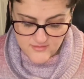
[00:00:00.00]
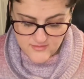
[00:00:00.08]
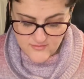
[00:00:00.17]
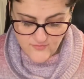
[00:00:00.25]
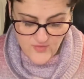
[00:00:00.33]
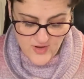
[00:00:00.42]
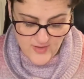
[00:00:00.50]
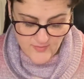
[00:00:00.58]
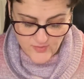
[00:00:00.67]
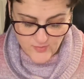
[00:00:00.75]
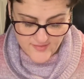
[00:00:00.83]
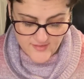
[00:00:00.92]
frame,
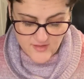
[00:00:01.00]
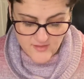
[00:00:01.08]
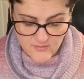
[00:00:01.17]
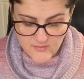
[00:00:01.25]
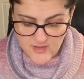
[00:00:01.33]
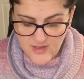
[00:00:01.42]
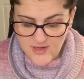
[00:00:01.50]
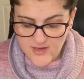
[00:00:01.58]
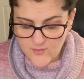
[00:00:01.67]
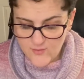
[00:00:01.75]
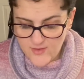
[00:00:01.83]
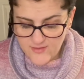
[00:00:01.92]
so we'll see.
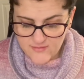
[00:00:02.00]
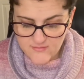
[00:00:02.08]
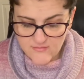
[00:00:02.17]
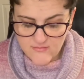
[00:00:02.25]
Anyways,